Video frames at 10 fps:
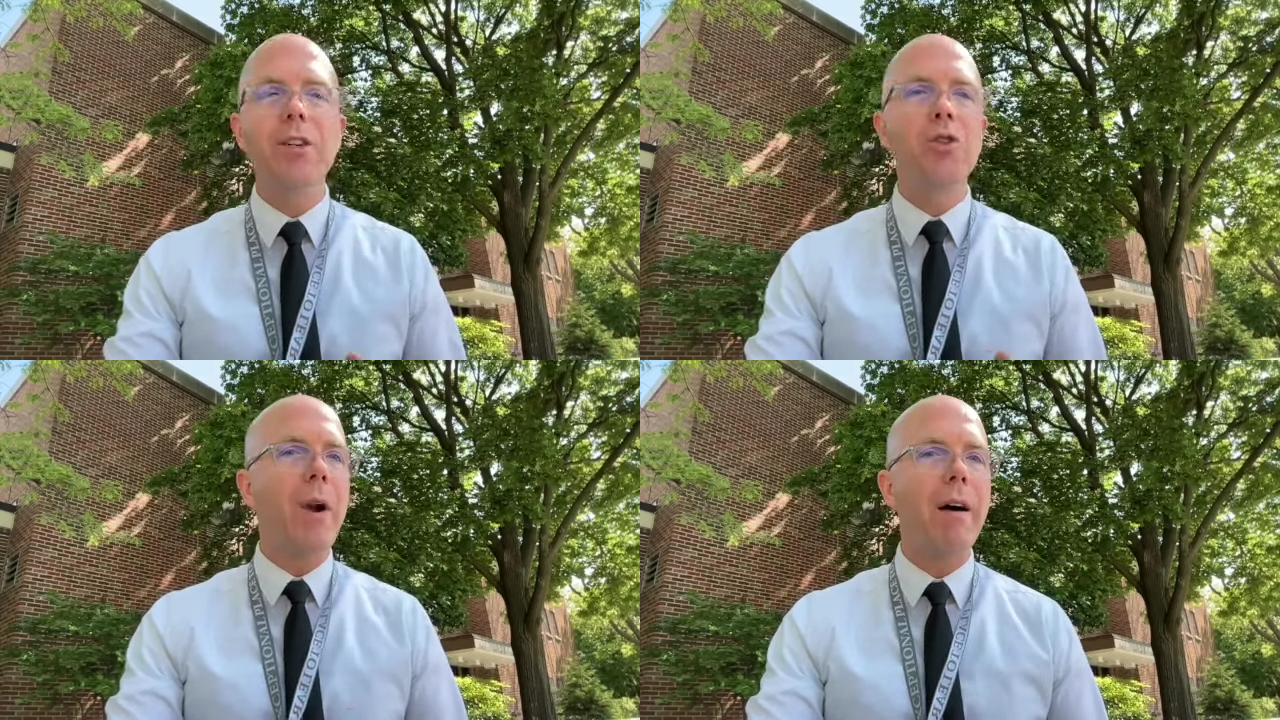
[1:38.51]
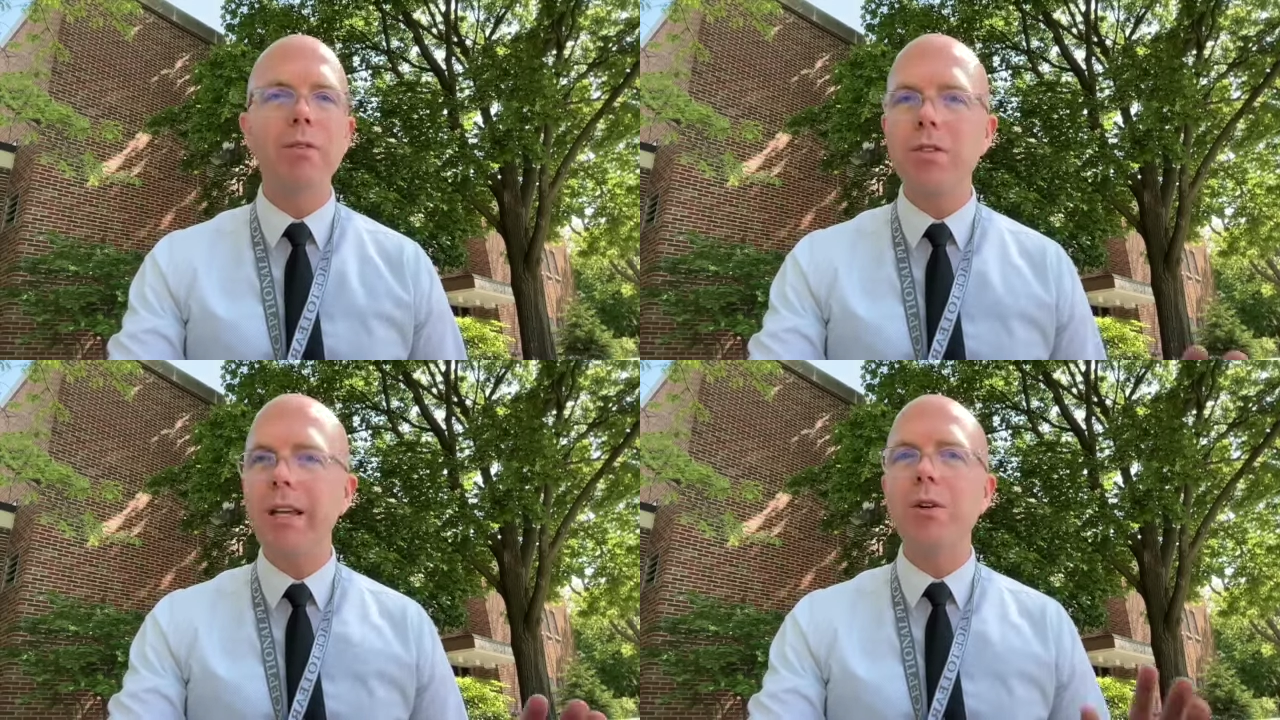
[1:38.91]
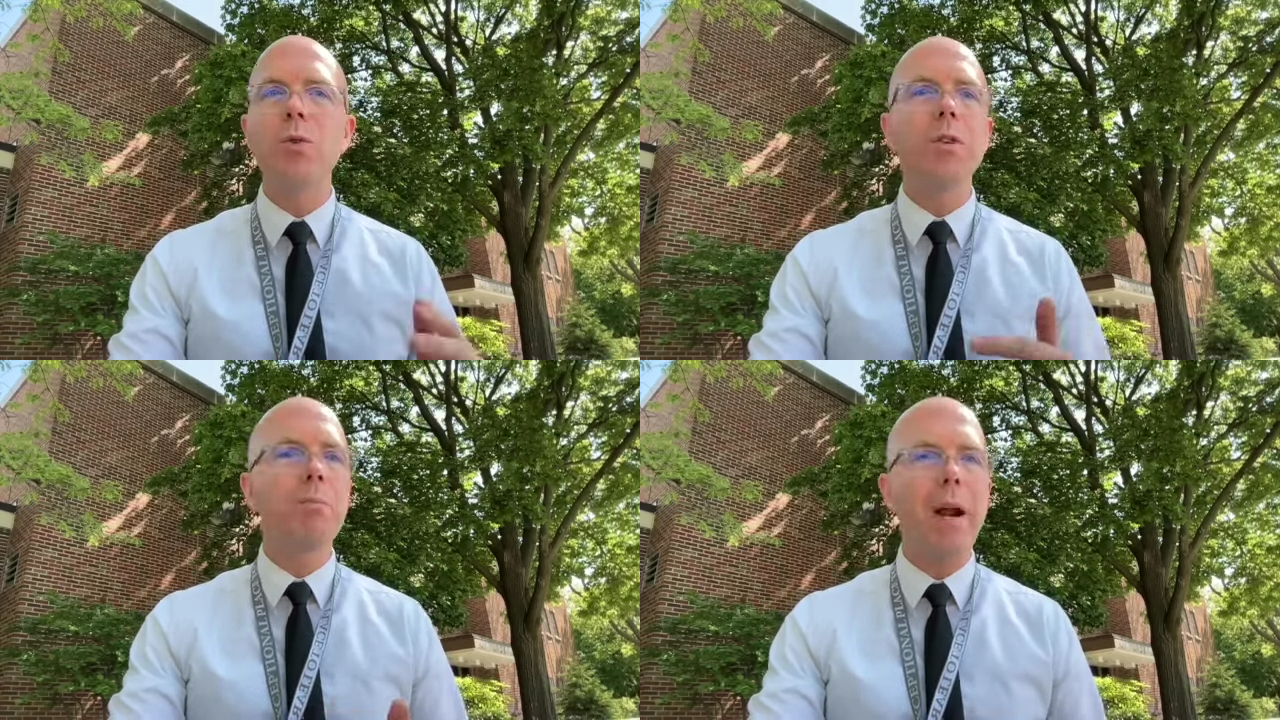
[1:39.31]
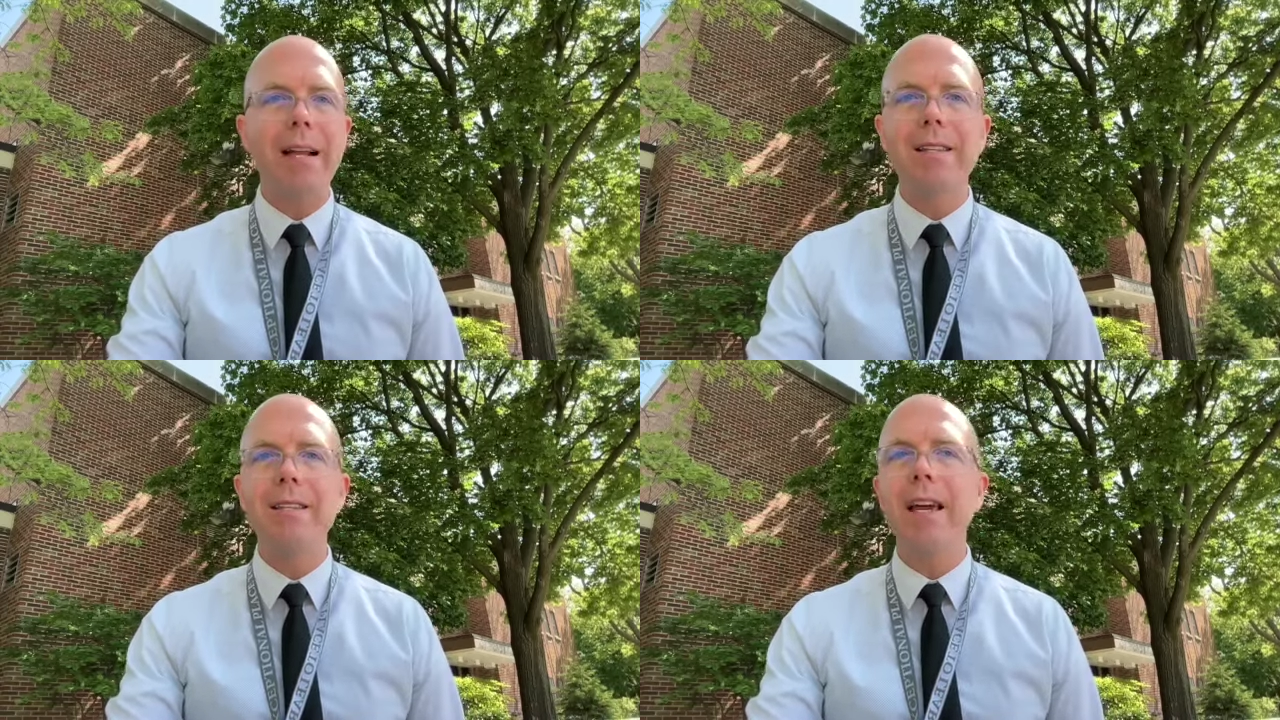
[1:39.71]
the travel schedule, the
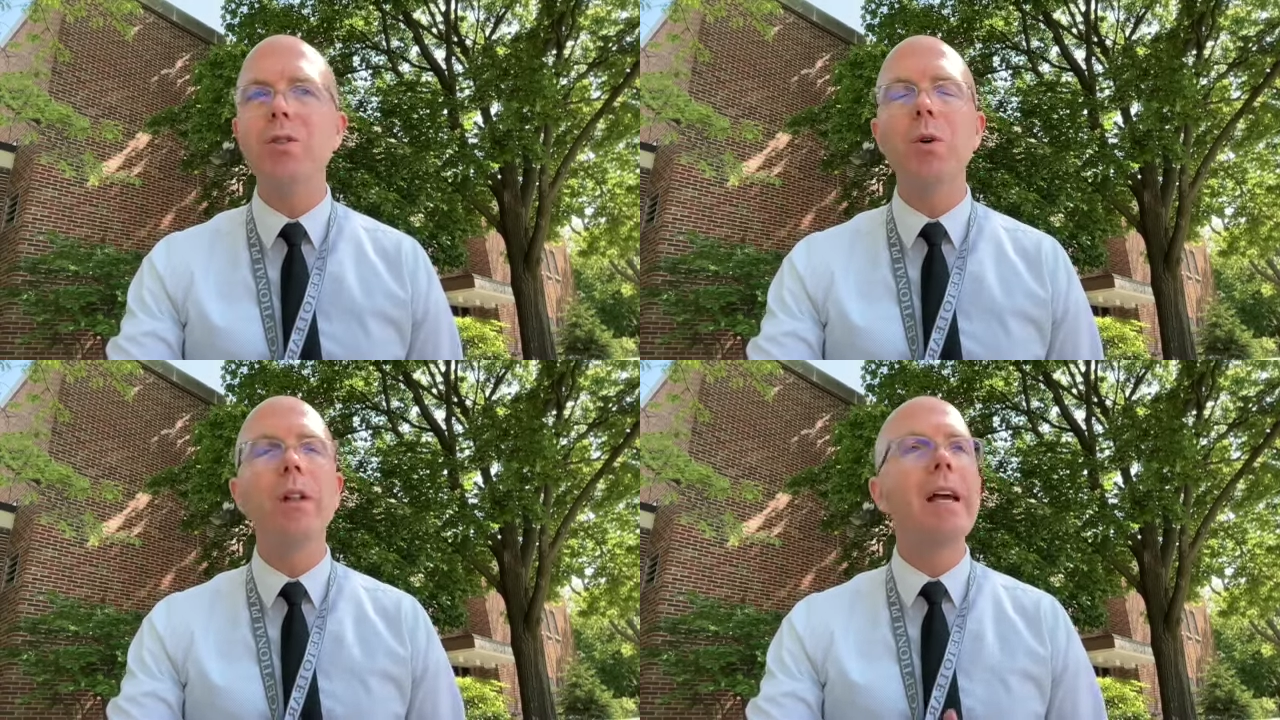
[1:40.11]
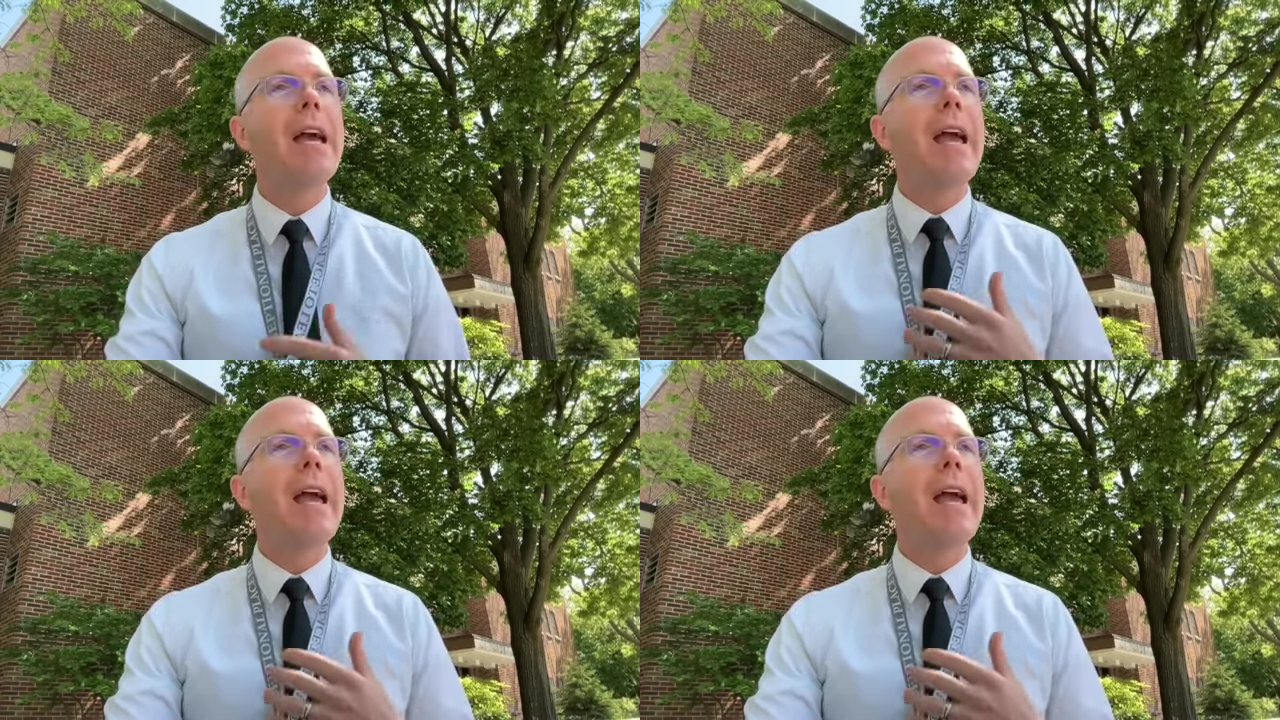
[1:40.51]
practice schedule.